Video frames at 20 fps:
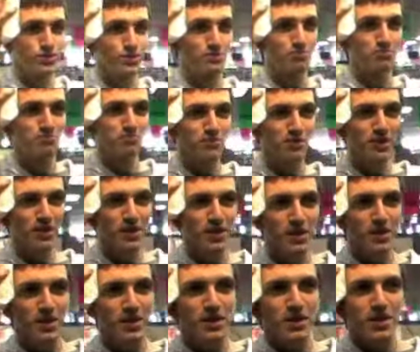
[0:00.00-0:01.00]
them.
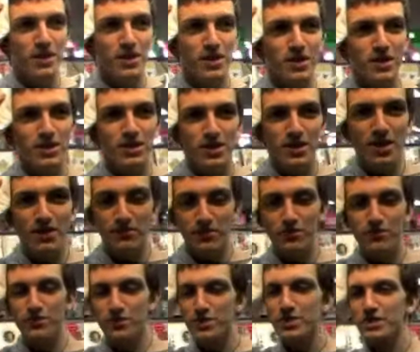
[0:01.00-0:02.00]
Mm. Never
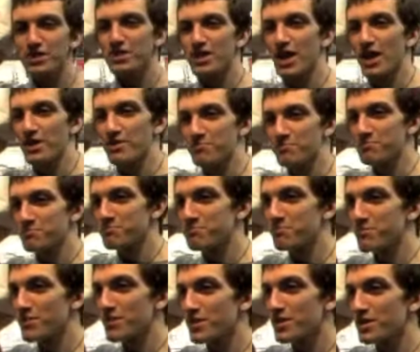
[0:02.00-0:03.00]
forget that.
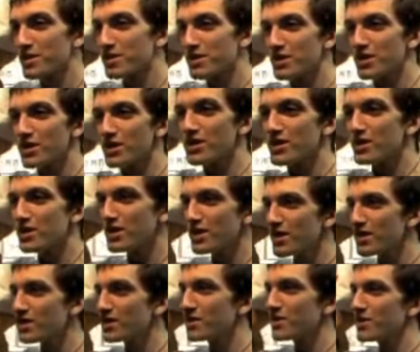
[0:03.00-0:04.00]

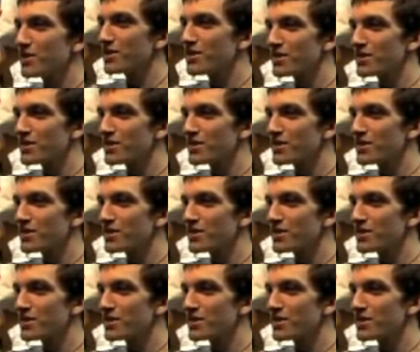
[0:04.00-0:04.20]
Hmm.